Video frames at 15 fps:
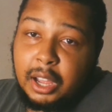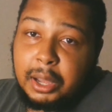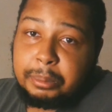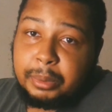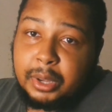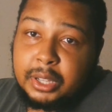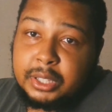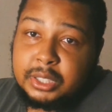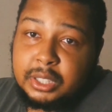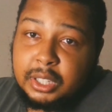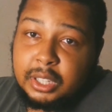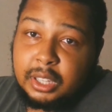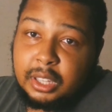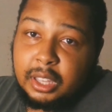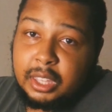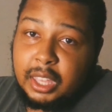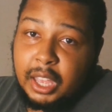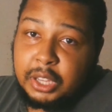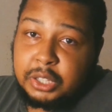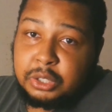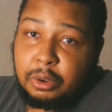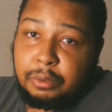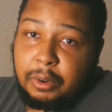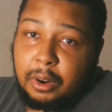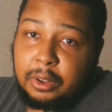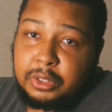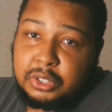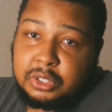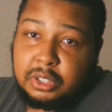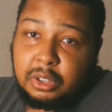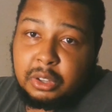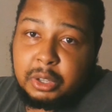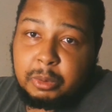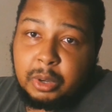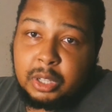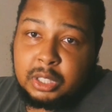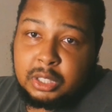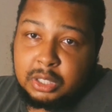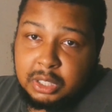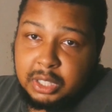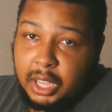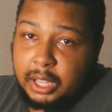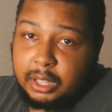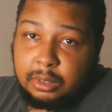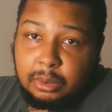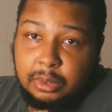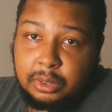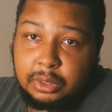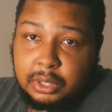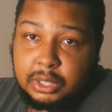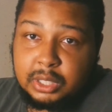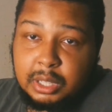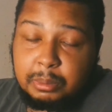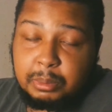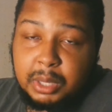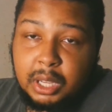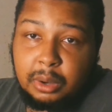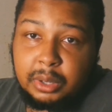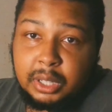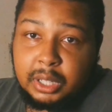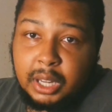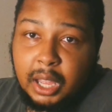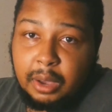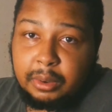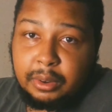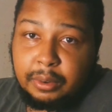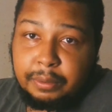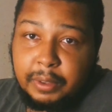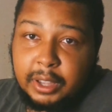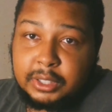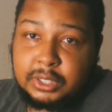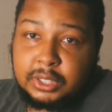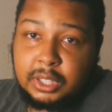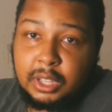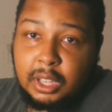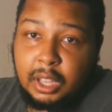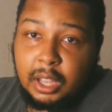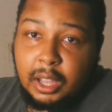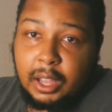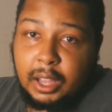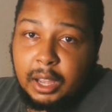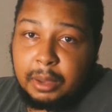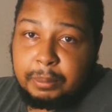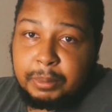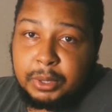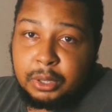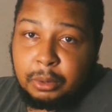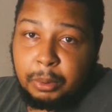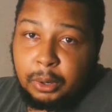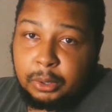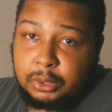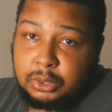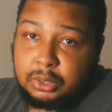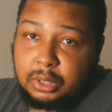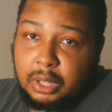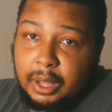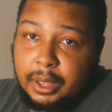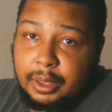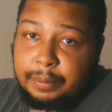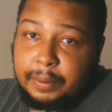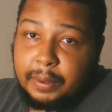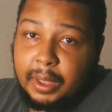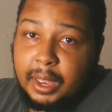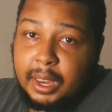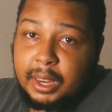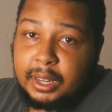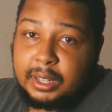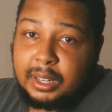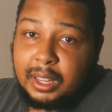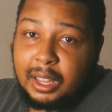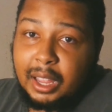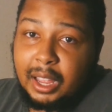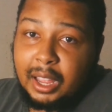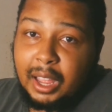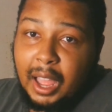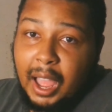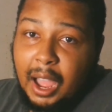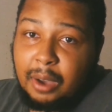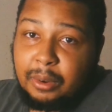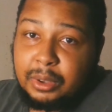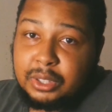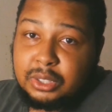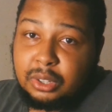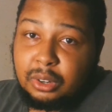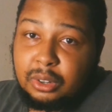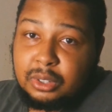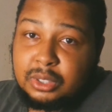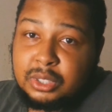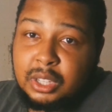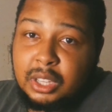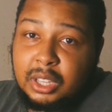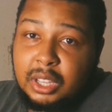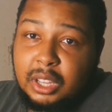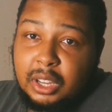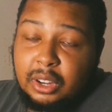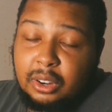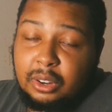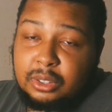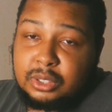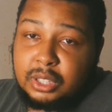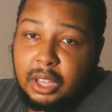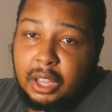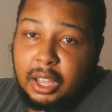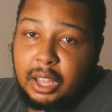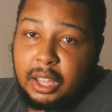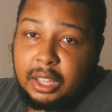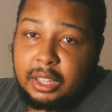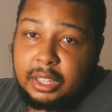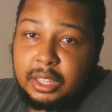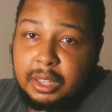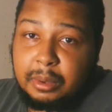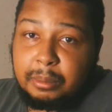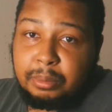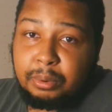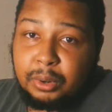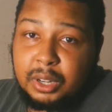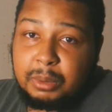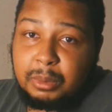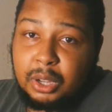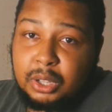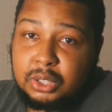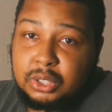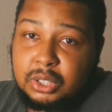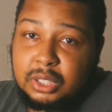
but yeah, so far this is the only one to tackle the symbiote and how it affects Peter Parker's life, and how it turns him pretty much,